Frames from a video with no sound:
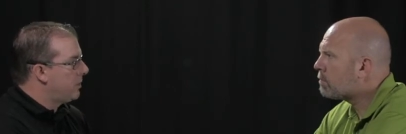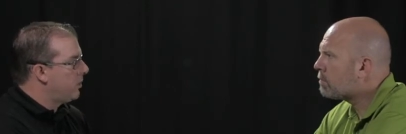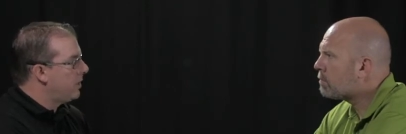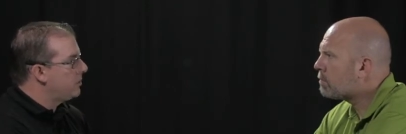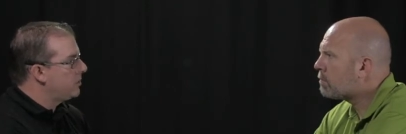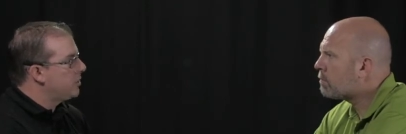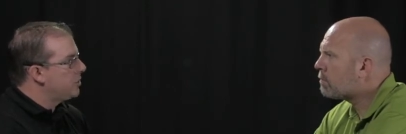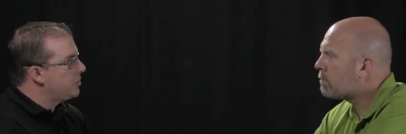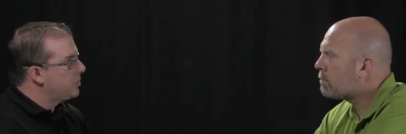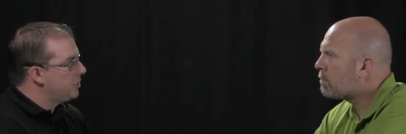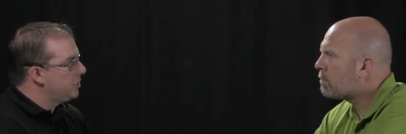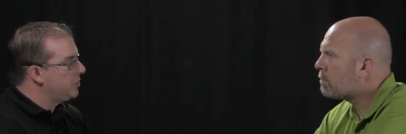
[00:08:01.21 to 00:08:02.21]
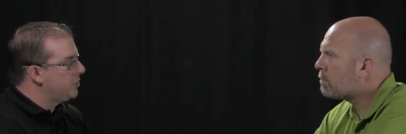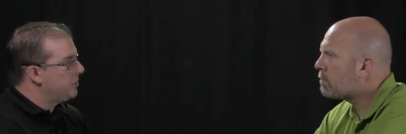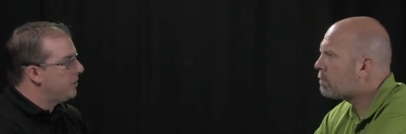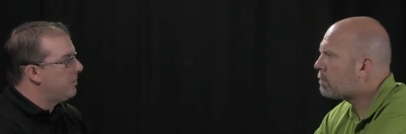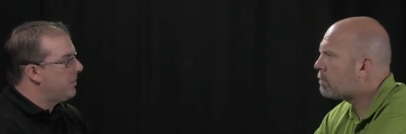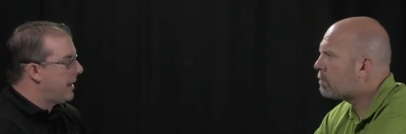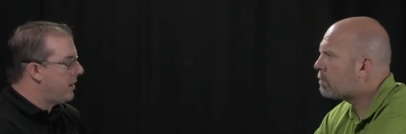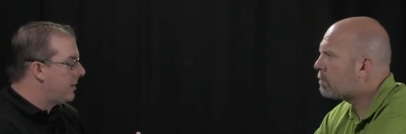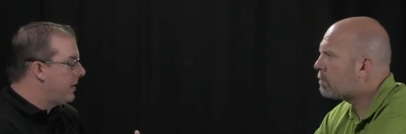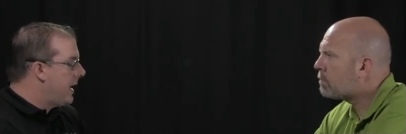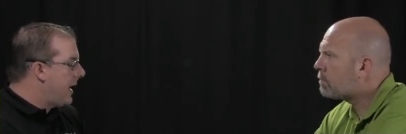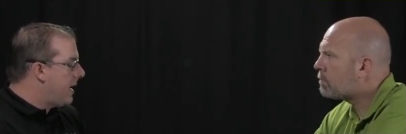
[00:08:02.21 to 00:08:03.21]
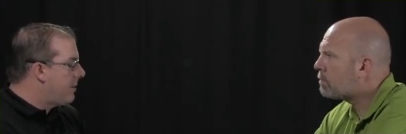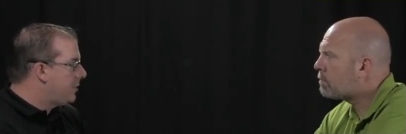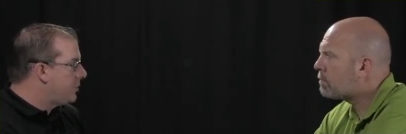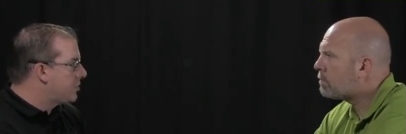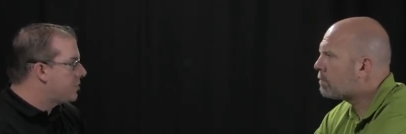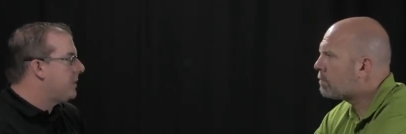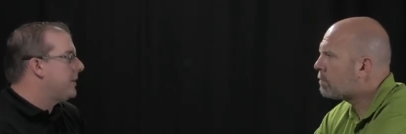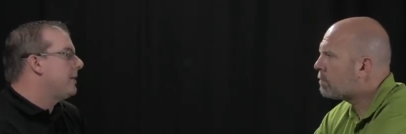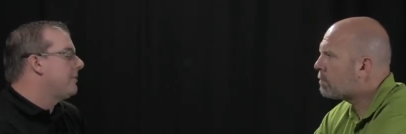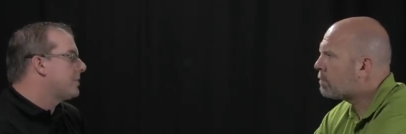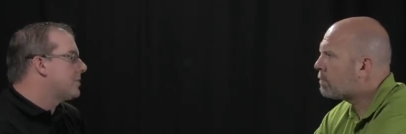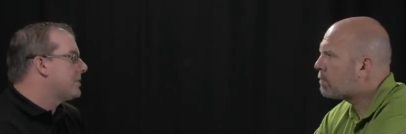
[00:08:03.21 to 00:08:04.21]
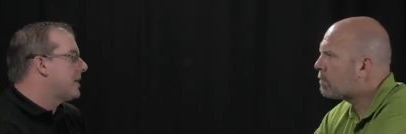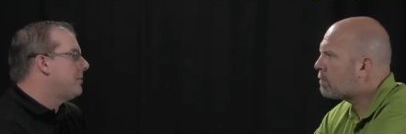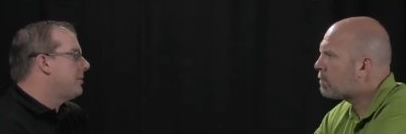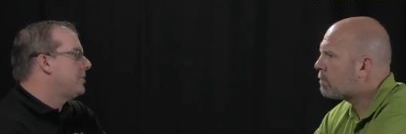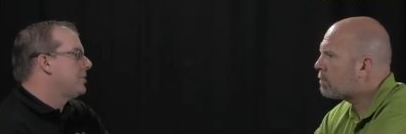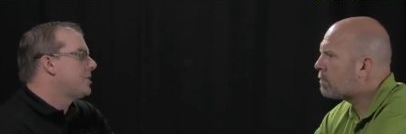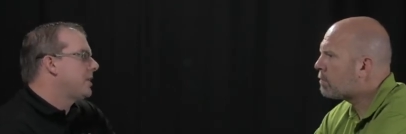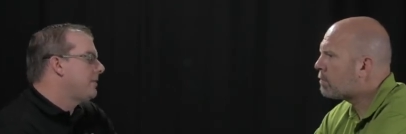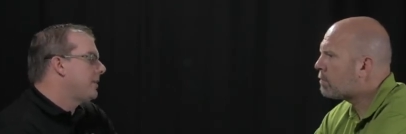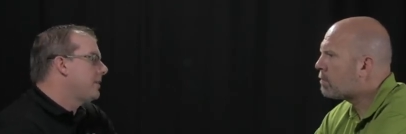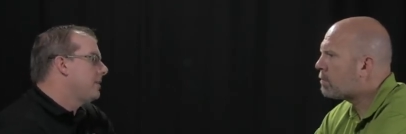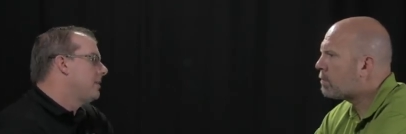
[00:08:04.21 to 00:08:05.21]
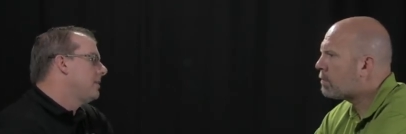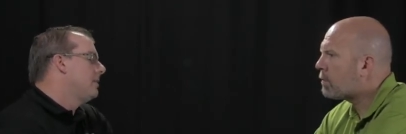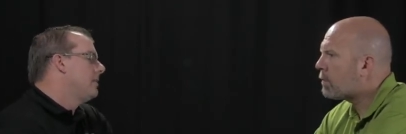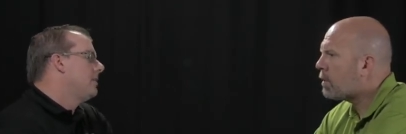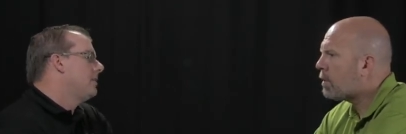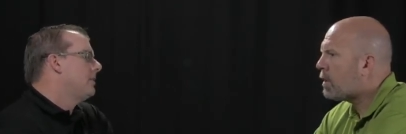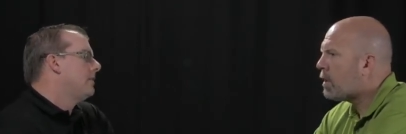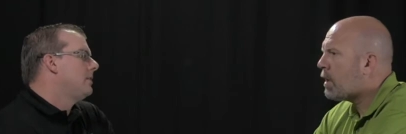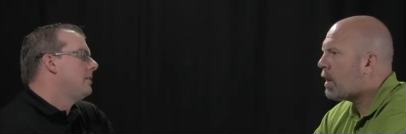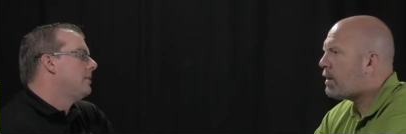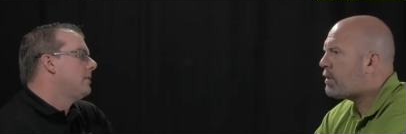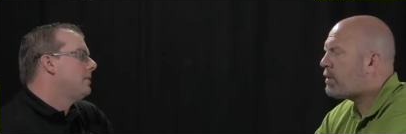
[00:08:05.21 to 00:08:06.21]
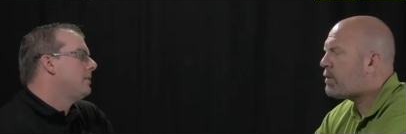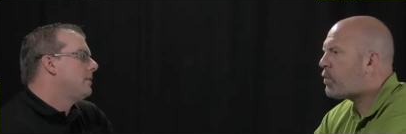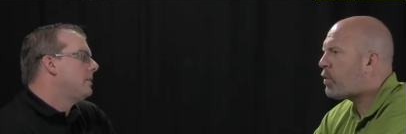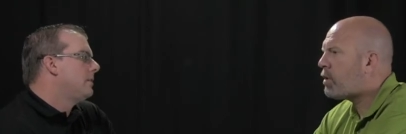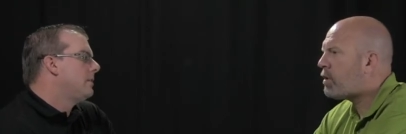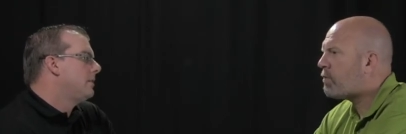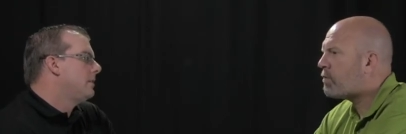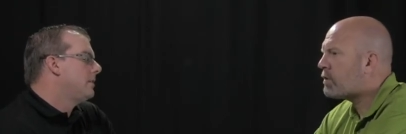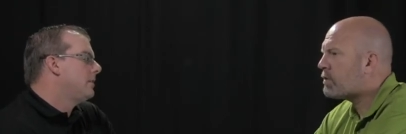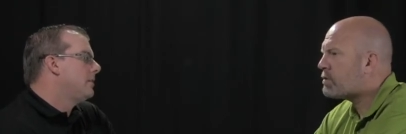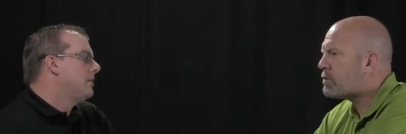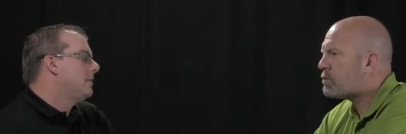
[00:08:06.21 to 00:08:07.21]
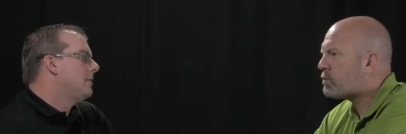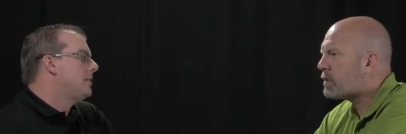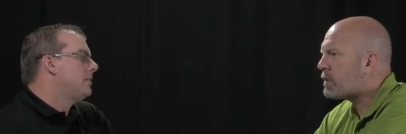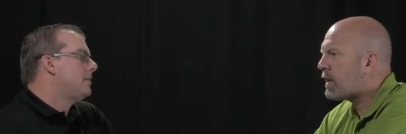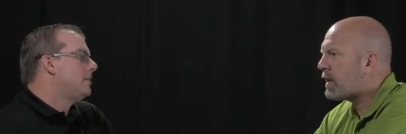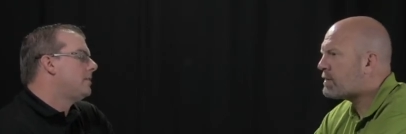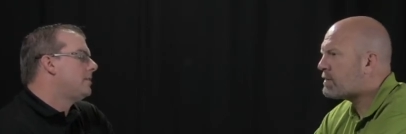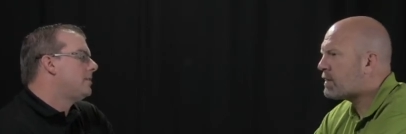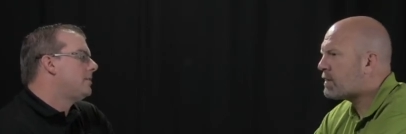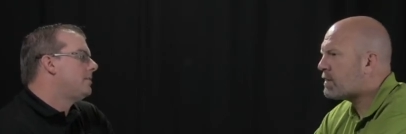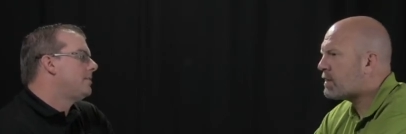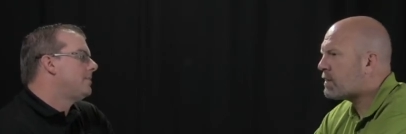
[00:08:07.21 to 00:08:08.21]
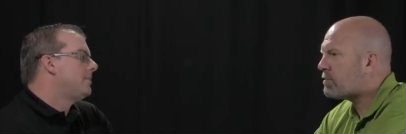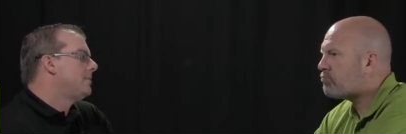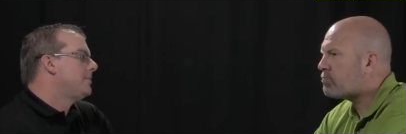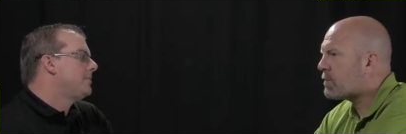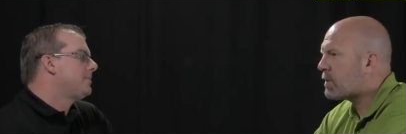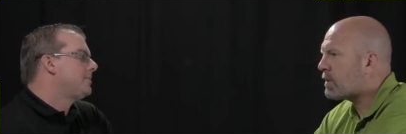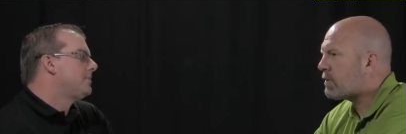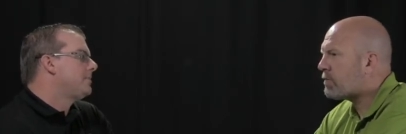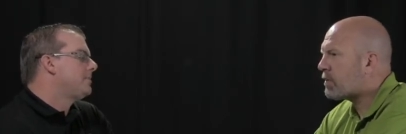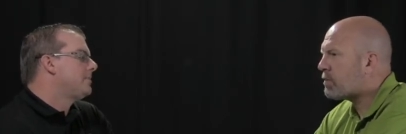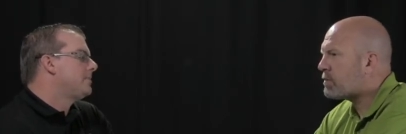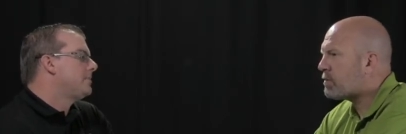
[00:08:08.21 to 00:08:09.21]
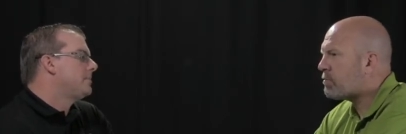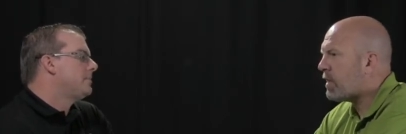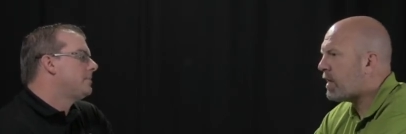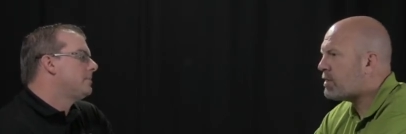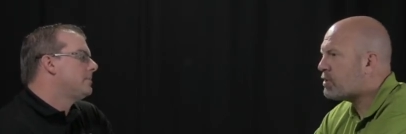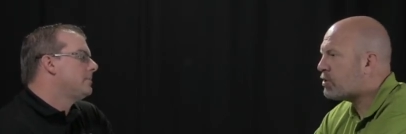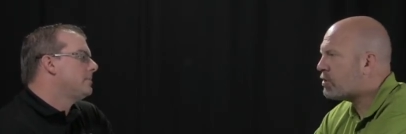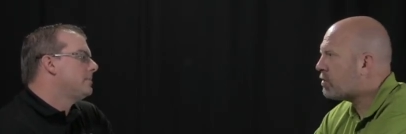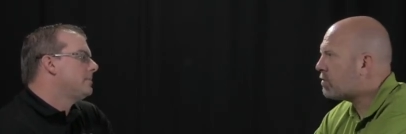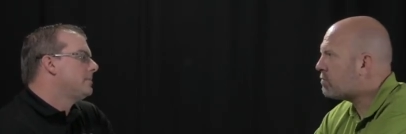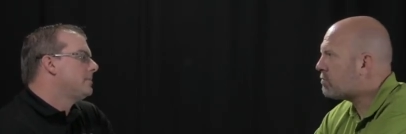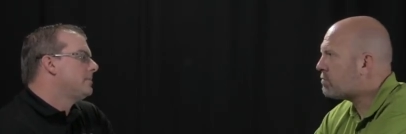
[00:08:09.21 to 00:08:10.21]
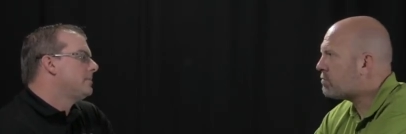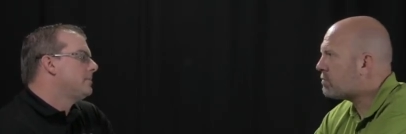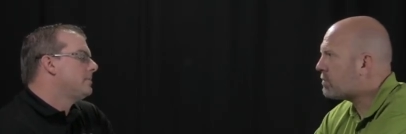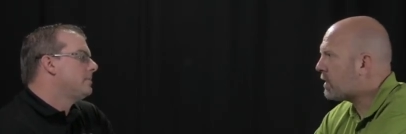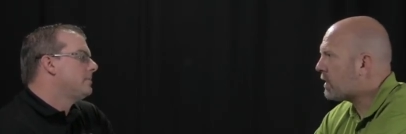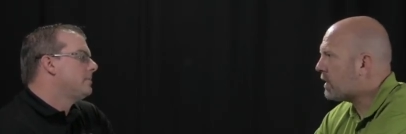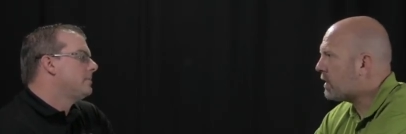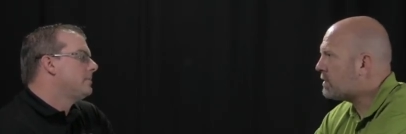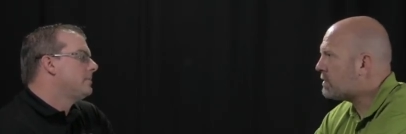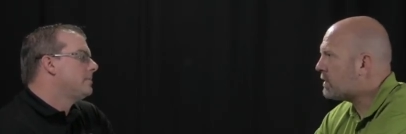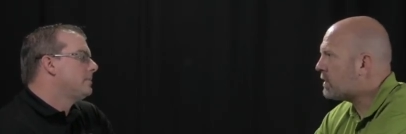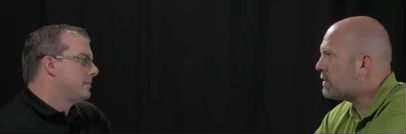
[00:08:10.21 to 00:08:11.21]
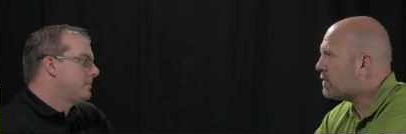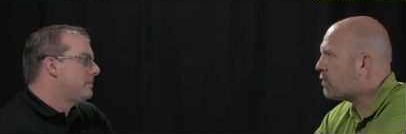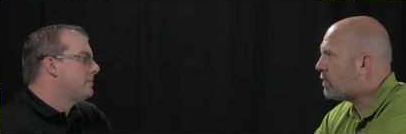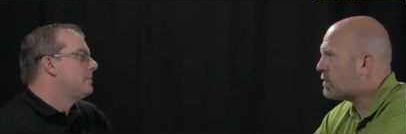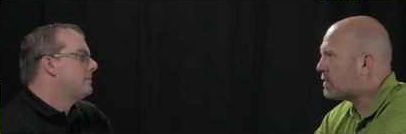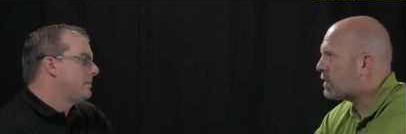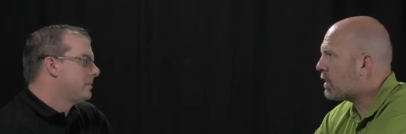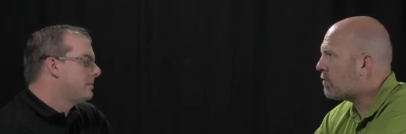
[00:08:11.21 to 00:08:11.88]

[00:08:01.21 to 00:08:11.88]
Speaker 1: What concerns you about how much you're spending versus how much you're saving?
Speaker 2: I think part of it is just realizing that, like, if there was a major like incident that wasn't